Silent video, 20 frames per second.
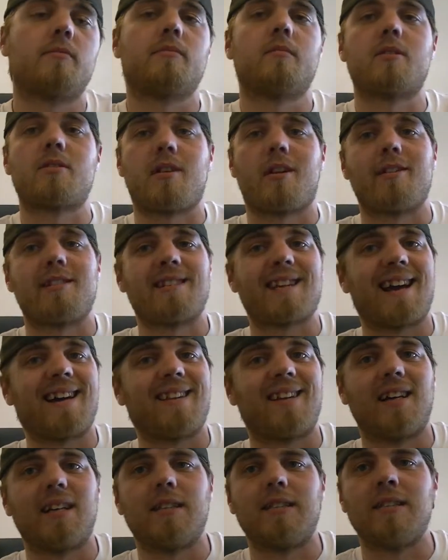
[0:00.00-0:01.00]
Sorry,
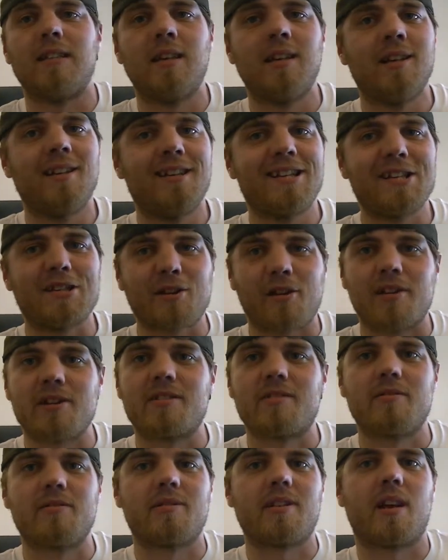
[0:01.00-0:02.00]
Skyline. Sorry,
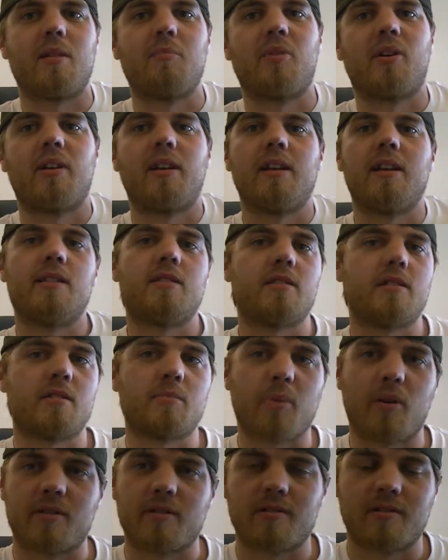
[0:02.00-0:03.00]
Suicide Bunny. It's
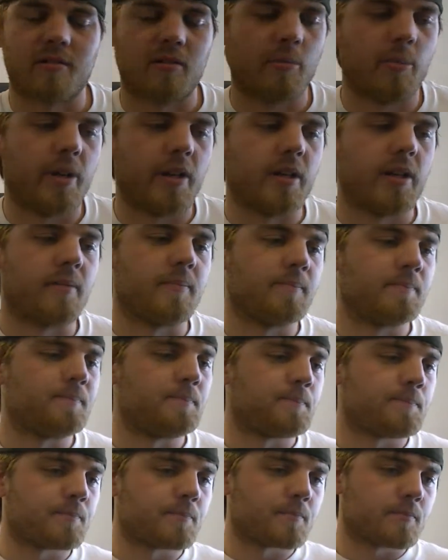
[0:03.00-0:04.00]
just personal opinion.
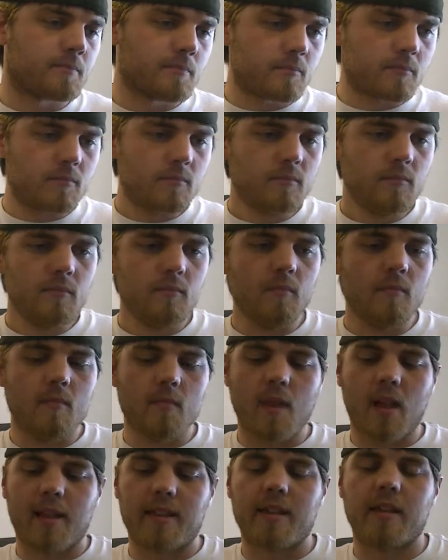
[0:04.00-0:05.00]

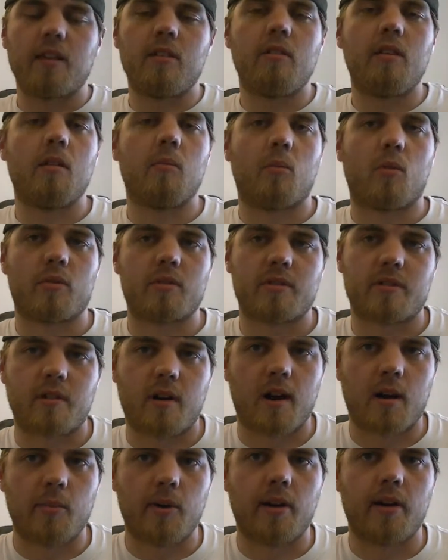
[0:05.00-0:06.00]
I think you get more
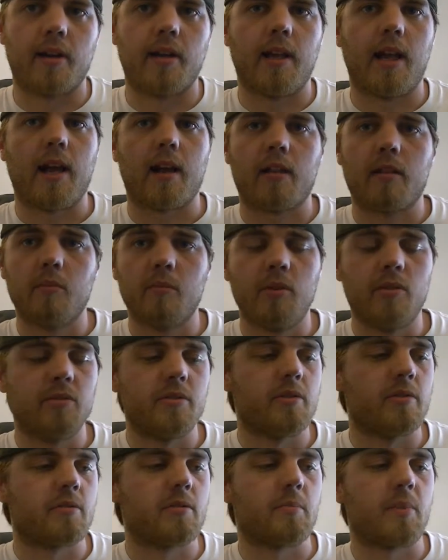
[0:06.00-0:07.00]
strawberry out of the Moo
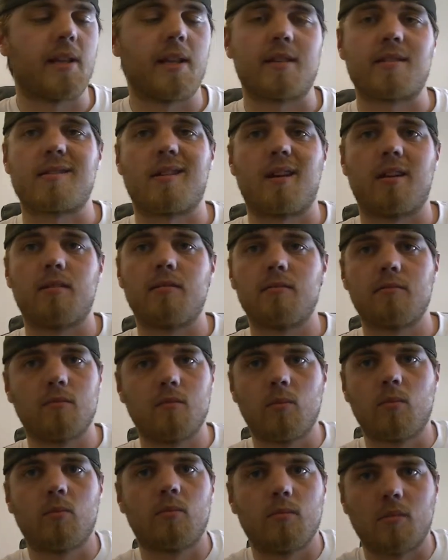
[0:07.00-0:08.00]
Juice, but that's not.
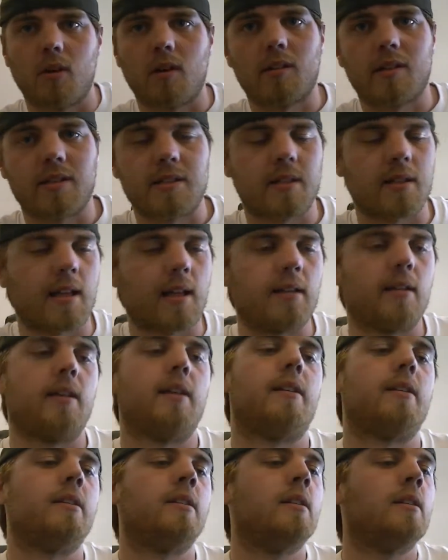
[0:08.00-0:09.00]
I'll get to that
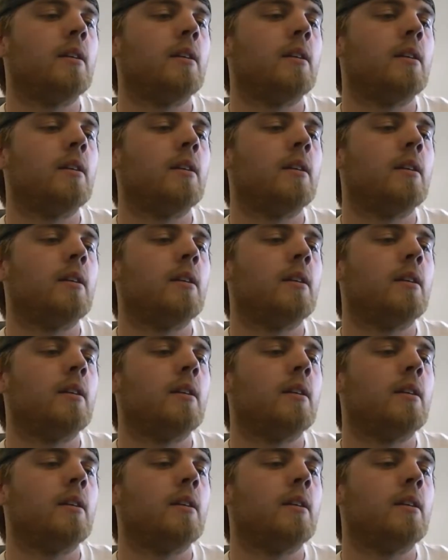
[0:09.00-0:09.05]
later.